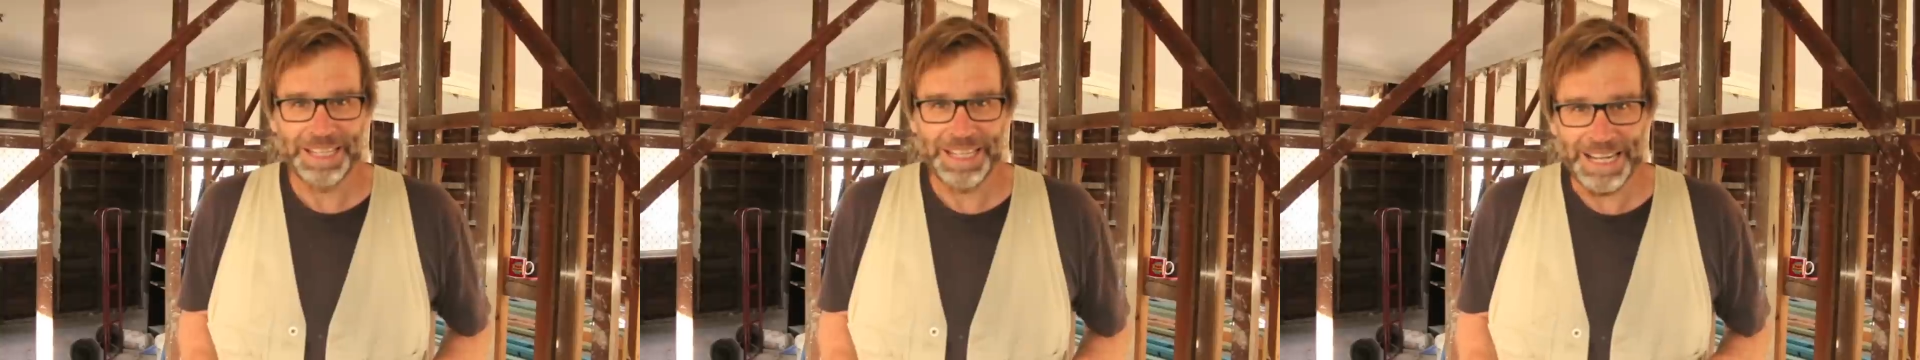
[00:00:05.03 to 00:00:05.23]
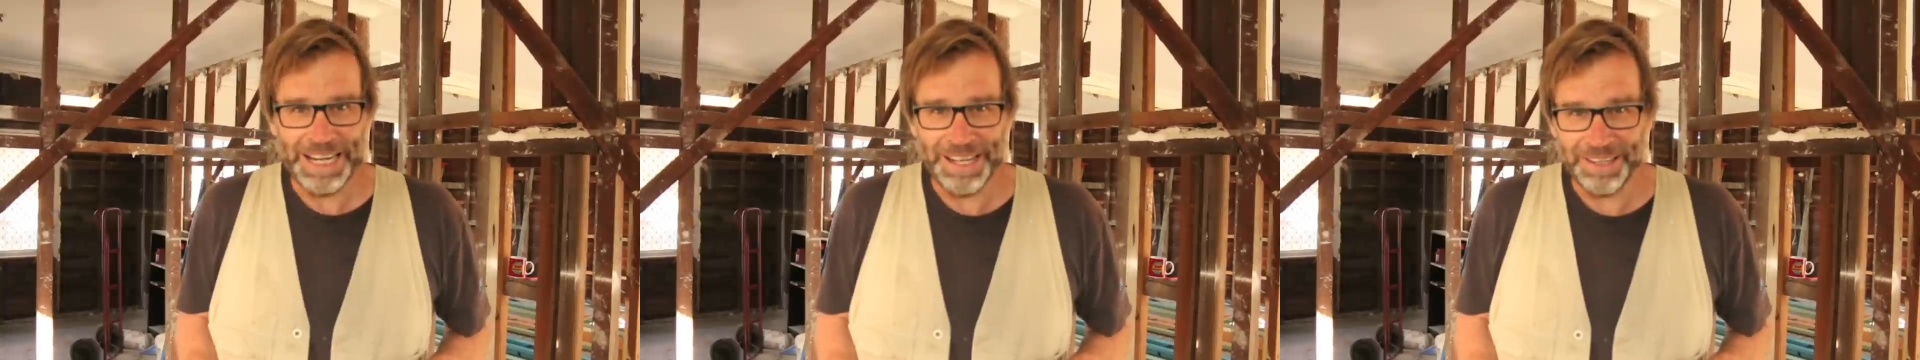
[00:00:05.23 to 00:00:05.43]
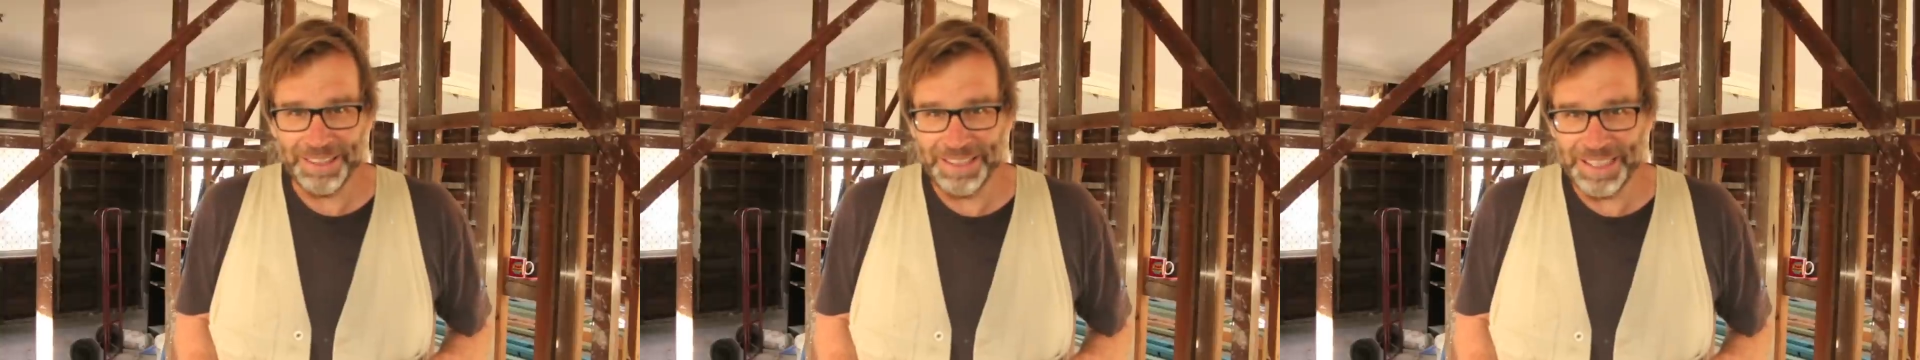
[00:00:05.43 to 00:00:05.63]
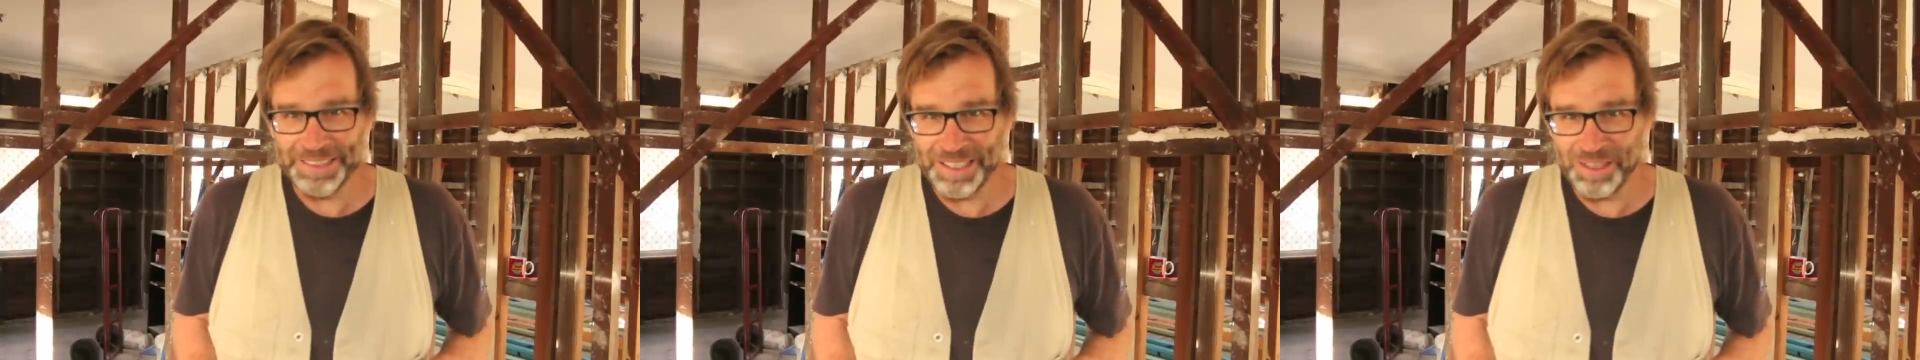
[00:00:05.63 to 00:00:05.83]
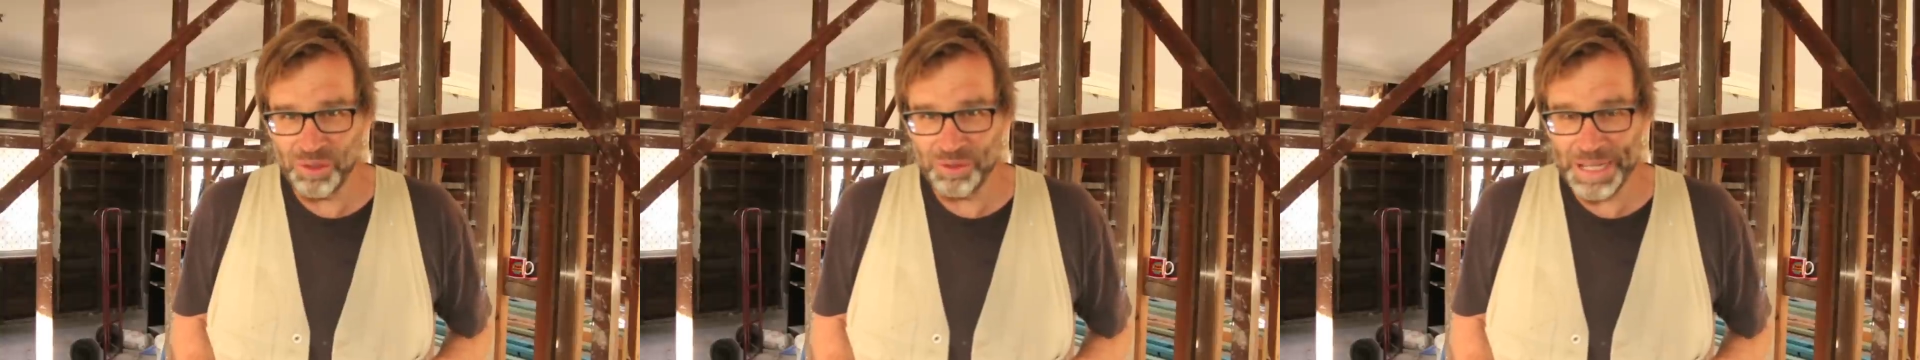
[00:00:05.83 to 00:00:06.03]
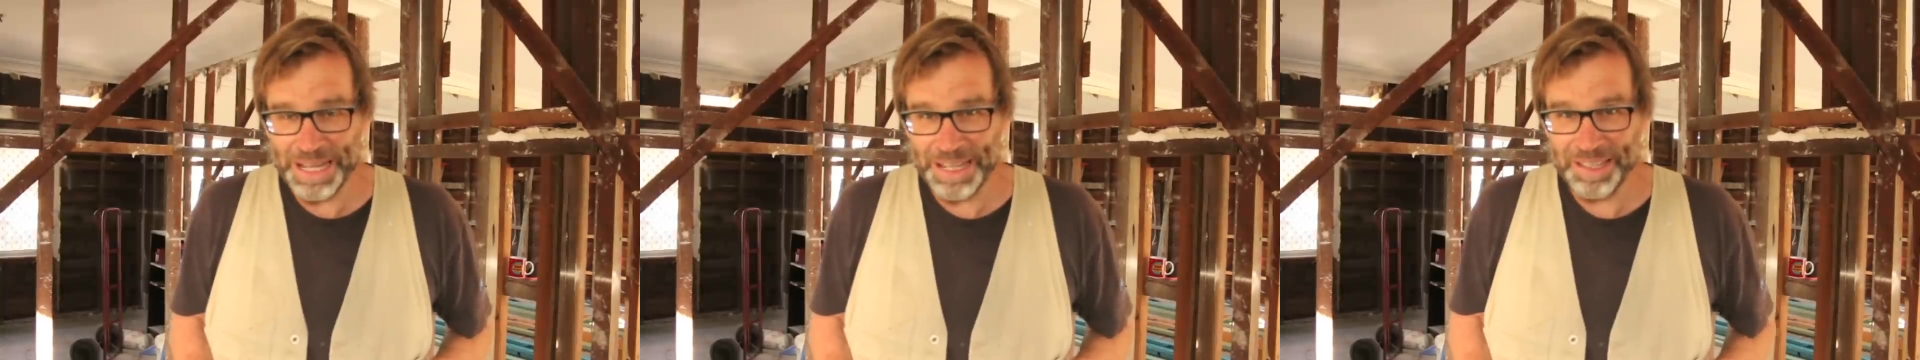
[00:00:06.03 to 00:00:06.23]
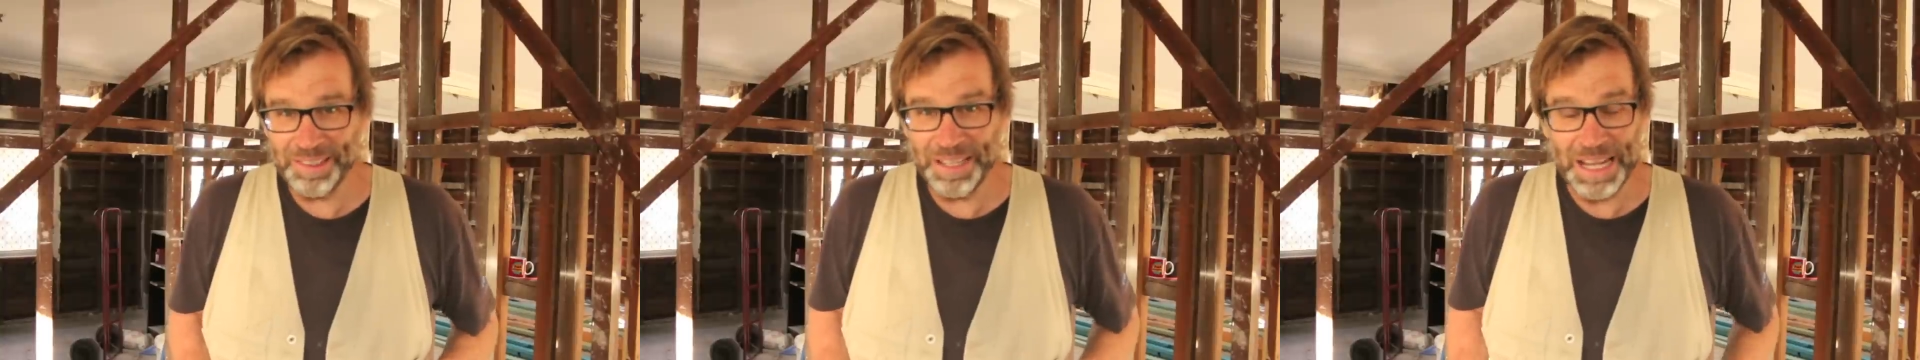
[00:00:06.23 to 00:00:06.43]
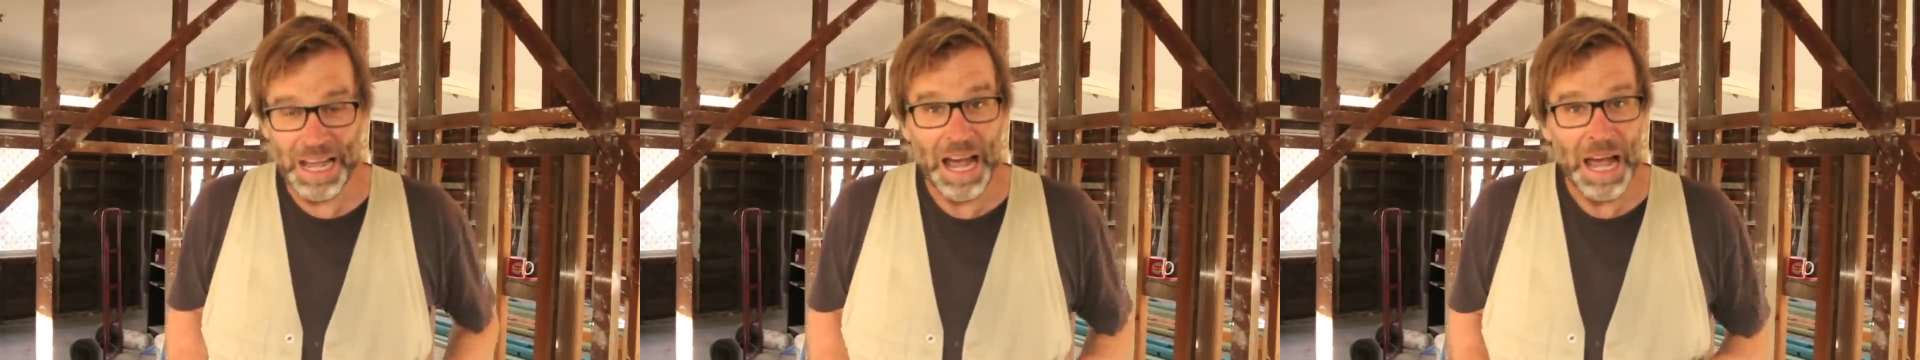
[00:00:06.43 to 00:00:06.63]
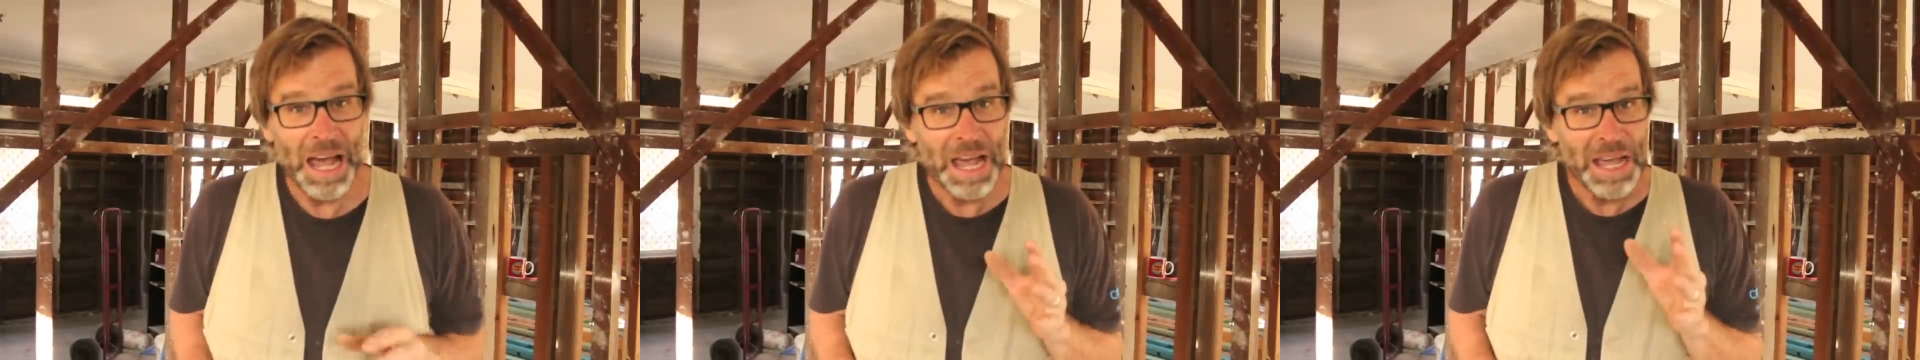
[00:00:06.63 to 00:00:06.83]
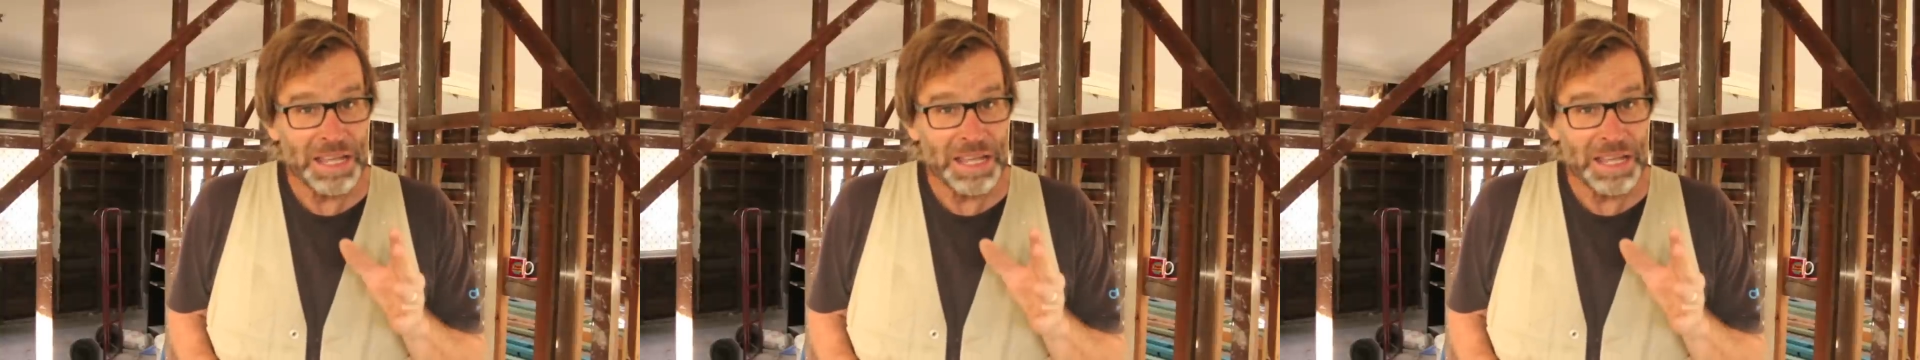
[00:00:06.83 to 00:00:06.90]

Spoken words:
G'day Knuckleheads, Uncle Knackers here.